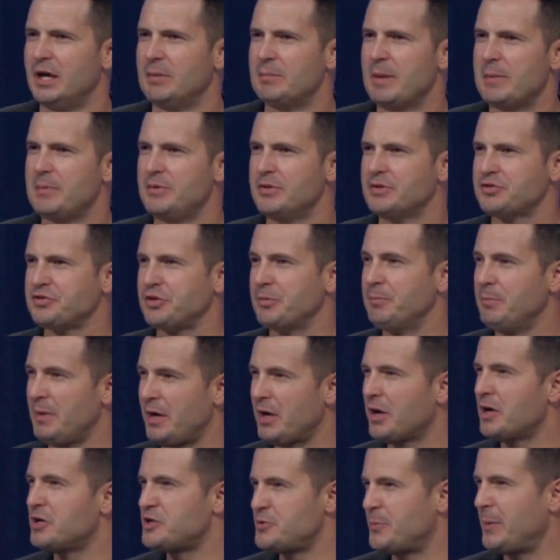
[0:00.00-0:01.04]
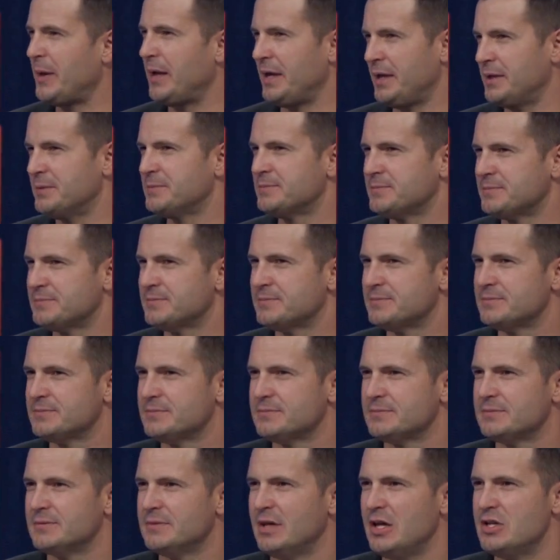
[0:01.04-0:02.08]
Maybe there's some marriage pain
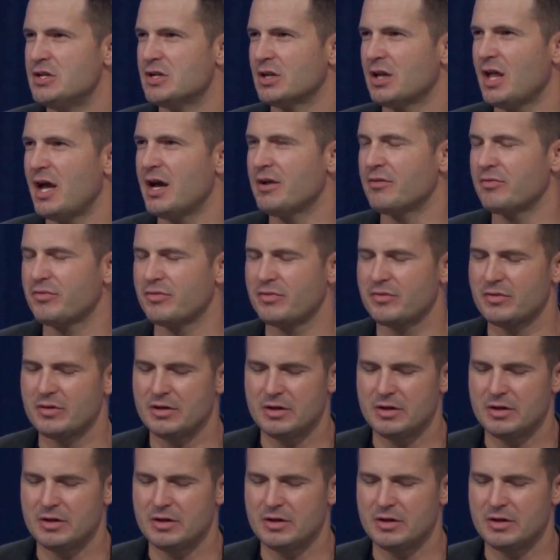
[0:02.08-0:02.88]
in your life.